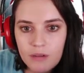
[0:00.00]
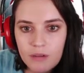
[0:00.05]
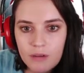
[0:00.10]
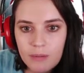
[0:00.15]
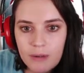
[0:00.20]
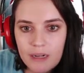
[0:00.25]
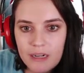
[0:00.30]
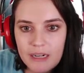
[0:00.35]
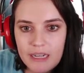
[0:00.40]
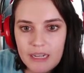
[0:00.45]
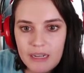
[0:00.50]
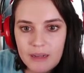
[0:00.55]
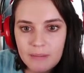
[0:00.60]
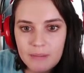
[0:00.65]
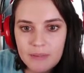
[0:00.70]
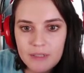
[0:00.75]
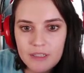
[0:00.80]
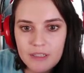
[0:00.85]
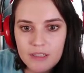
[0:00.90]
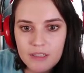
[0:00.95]
about
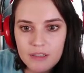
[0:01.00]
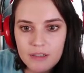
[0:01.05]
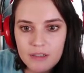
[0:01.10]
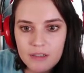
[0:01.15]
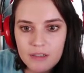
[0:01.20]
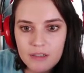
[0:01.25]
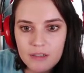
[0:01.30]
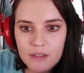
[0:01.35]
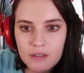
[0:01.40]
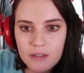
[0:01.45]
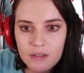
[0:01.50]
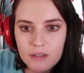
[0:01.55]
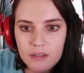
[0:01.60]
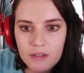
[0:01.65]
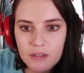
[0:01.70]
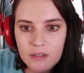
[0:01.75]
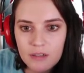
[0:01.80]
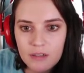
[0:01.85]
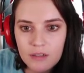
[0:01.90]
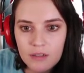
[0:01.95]
hips?
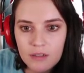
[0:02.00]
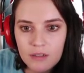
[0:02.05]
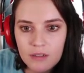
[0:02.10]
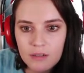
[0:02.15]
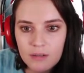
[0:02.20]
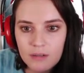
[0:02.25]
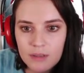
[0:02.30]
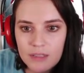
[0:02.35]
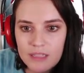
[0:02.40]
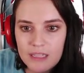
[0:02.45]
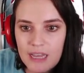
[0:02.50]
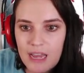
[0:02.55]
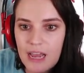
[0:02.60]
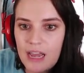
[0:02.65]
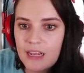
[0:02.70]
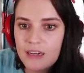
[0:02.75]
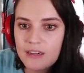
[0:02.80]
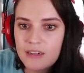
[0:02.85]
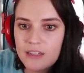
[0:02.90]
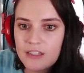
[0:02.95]
What's
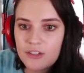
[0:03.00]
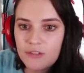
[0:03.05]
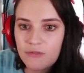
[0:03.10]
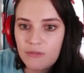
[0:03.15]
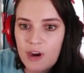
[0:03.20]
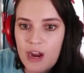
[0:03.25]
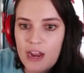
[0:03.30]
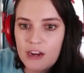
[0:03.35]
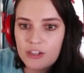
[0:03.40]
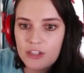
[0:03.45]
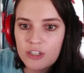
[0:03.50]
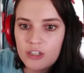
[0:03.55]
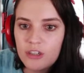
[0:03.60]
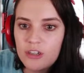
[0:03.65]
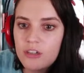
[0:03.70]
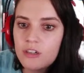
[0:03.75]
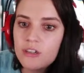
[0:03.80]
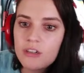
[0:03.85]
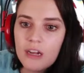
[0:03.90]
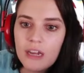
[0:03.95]
that? It's a
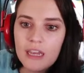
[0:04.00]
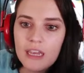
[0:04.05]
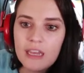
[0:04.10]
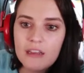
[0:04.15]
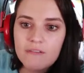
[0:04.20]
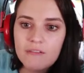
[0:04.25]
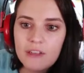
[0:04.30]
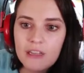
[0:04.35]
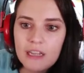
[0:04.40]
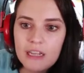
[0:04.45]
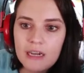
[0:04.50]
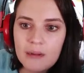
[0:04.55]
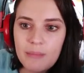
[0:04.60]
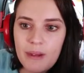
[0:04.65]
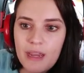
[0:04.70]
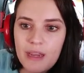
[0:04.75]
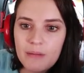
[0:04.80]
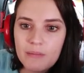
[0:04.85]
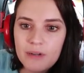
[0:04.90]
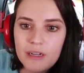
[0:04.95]
fracture? I can't feel any
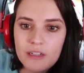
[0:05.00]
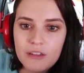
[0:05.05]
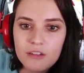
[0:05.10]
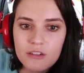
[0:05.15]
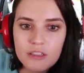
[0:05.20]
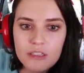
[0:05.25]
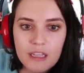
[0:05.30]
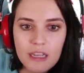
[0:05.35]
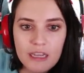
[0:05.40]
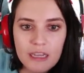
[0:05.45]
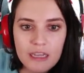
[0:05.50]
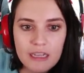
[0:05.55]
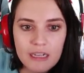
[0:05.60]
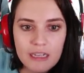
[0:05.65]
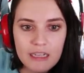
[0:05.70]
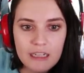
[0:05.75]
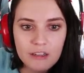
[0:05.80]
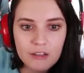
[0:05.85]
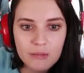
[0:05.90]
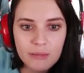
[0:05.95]
pain, but it looks like it
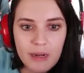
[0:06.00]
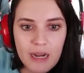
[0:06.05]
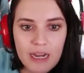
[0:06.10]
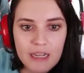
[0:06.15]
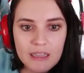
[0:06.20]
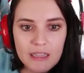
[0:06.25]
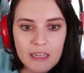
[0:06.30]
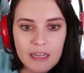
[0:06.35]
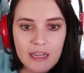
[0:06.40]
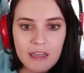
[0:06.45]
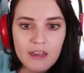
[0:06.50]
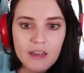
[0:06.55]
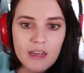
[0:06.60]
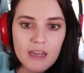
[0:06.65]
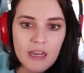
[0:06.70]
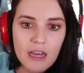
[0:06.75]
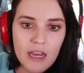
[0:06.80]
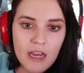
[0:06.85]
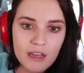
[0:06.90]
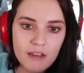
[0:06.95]
healed badly.
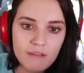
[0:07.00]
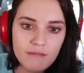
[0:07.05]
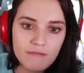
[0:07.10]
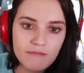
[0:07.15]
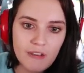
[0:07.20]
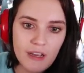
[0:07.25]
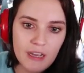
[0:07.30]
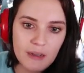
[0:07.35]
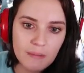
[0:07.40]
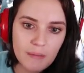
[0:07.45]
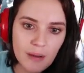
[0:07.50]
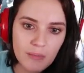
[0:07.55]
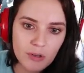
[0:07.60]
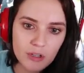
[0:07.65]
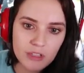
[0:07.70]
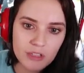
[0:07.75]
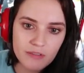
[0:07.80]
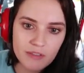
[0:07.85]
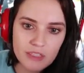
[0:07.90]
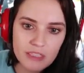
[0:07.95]
I have vague
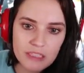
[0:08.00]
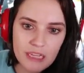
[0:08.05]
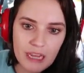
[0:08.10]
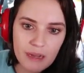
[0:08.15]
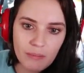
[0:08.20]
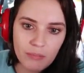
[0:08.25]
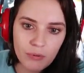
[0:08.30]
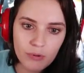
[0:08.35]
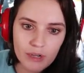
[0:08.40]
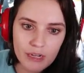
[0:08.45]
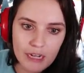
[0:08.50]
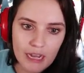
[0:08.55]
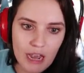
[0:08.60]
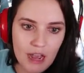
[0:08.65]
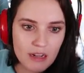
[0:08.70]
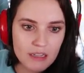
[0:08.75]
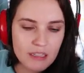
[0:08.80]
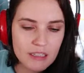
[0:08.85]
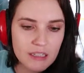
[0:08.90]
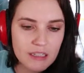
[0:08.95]
memories of a skateboarding
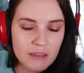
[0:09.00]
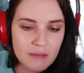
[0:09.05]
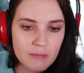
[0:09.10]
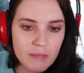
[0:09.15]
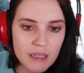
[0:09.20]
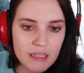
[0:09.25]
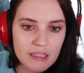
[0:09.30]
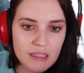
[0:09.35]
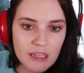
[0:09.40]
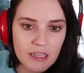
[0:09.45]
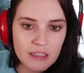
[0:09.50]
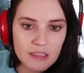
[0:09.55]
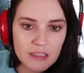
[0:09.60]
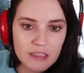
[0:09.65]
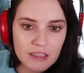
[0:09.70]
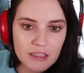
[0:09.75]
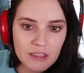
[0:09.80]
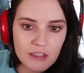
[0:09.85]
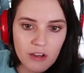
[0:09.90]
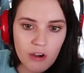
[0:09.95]
accident. Makes sense.
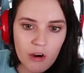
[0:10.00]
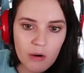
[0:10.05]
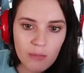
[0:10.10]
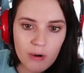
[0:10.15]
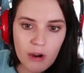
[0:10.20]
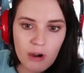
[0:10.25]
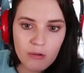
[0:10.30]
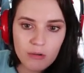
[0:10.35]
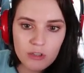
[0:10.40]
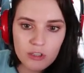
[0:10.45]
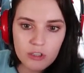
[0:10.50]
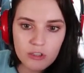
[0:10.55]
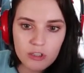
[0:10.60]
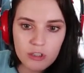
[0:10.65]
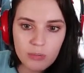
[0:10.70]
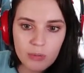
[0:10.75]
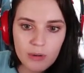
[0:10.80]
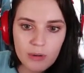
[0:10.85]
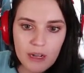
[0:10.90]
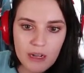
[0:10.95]
This is the arm I always use to
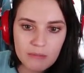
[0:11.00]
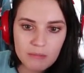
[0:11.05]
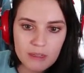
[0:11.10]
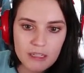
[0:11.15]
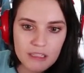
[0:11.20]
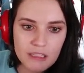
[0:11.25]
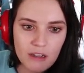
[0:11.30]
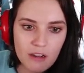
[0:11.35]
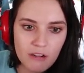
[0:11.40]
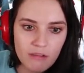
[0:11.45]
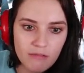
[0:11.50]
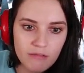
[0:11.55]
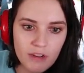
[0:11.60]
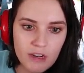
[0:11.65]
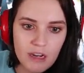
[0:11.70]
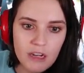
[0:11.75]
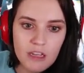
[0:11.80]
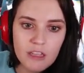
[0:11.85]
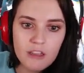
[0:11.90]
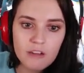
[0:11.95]
protect myself.
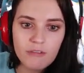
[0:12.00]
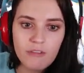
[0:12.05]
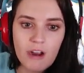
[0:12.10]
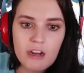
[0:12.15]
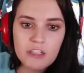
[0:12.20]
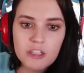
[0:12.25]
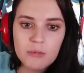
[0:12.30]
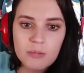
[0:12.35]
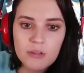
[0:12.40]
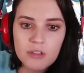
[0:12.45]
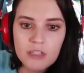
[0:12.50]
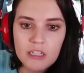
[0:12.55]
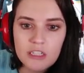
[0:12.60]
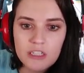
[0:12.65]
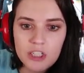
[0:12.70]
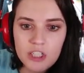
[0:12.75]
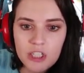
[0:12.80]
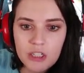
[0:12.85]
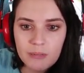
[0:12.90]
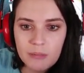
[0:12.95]
The fracture
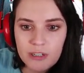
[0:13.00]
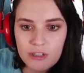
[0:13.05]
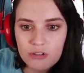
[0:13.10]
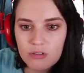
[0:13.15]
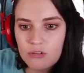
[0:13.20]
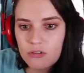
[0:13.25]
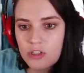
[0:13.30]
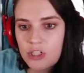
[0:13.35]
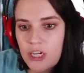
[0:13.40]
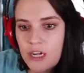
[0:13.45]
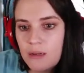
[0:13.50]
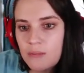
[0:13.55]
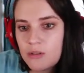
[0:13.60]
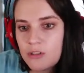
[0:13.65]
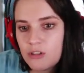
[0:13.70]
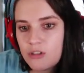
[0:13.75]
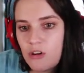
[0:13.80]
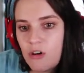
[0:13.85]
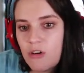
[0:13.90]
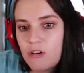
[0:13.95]
presents geometrical shapes.
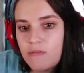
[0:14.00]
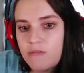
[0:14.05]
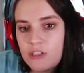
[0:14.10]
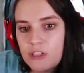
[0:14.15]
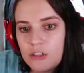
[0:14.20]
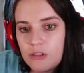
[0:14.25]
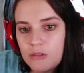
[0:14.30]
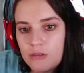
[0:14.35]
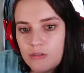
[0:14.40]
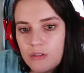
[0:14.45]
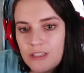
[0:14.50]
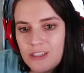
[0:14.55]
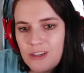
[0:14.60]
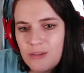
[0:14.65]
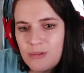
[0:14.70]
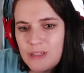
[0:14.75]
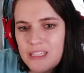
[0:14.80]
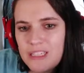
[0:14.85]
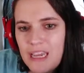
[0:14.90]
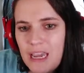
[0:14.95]
Looks artificial. Let's go
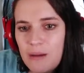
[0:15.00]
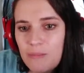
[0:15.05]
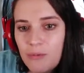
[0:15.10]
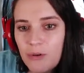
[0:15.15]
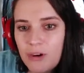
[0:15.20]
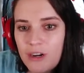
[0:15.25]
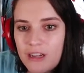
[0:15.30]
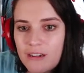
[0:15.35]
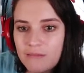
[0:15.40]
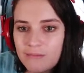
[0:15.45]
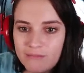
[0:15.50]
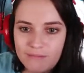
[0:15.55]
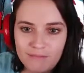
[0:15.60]
with skateboarding.